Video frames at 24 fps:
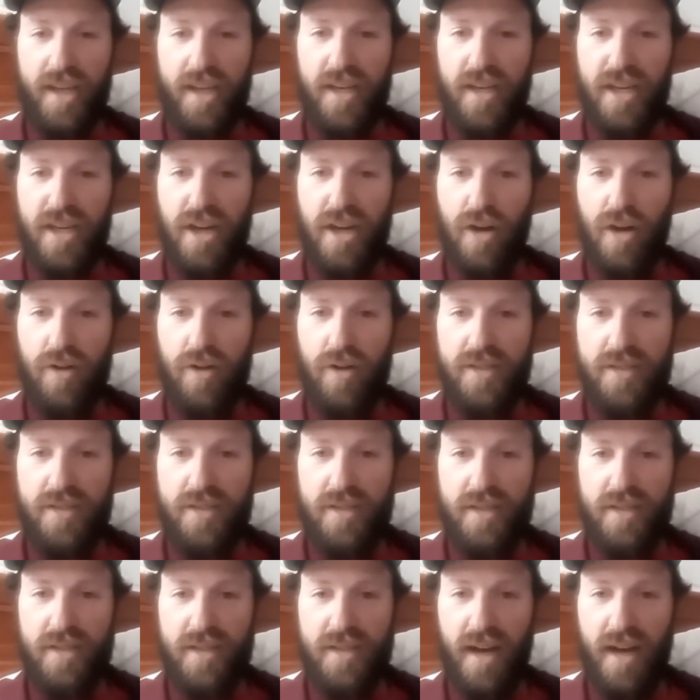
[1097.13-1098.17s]
And, you know, it's,
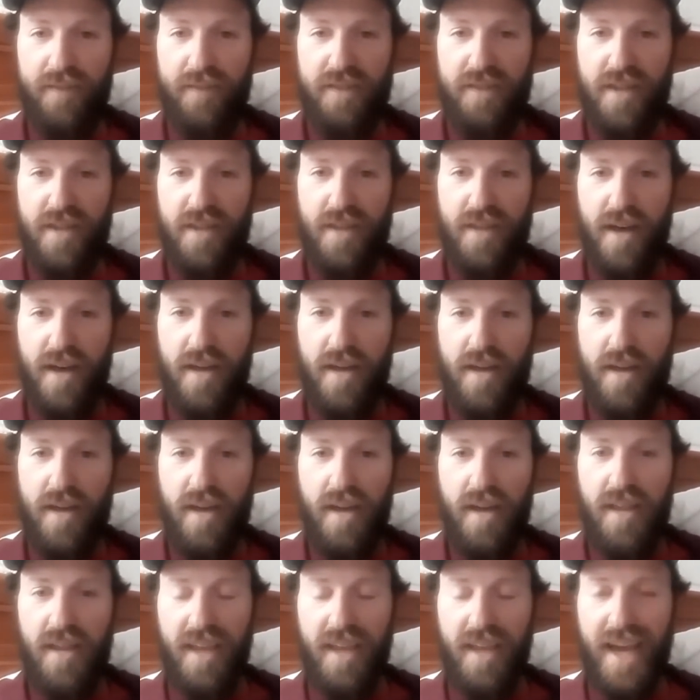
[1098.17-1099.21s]
it's often the,
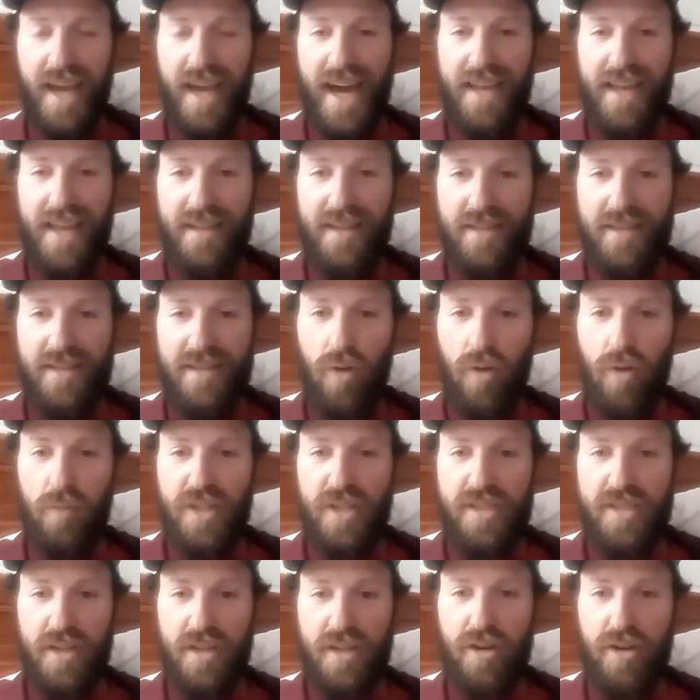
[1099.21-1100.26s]
the guy that's
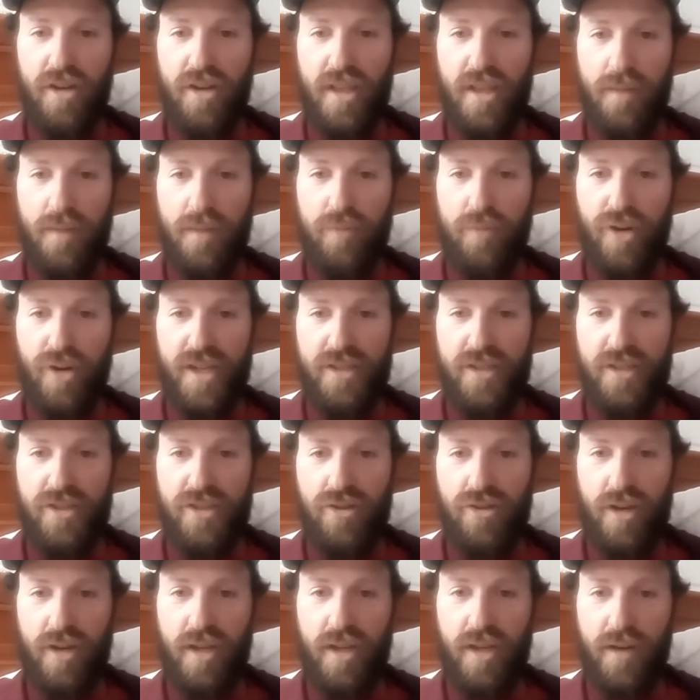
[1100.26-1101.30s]
homeless underneath the bridge,
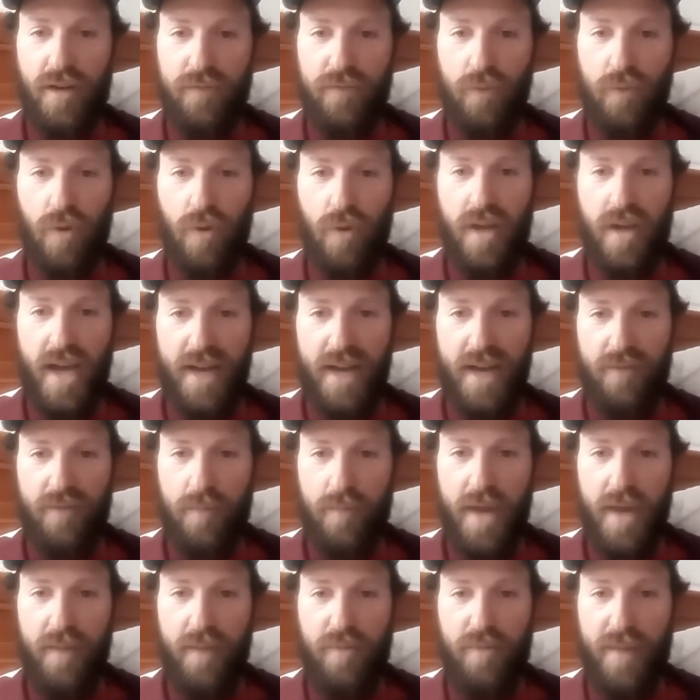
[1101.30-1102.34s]
drinking a forty out of a
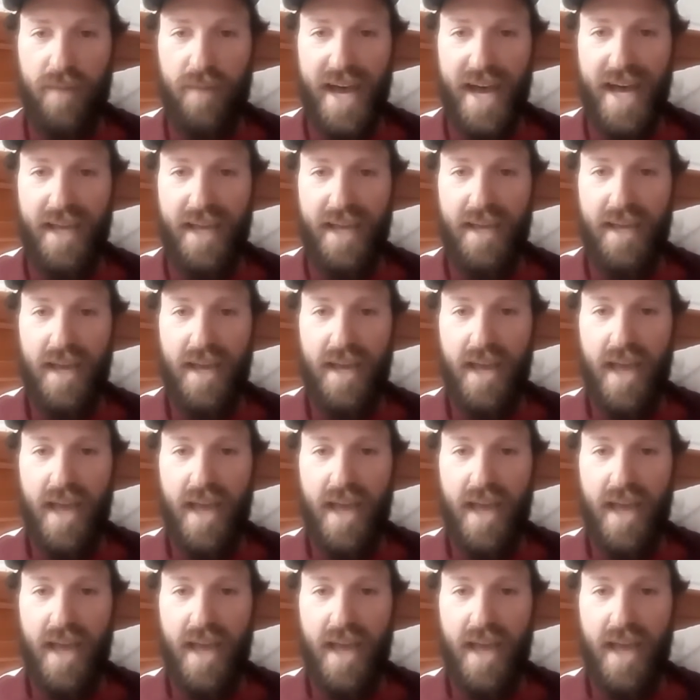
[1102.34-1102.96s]
paper bag.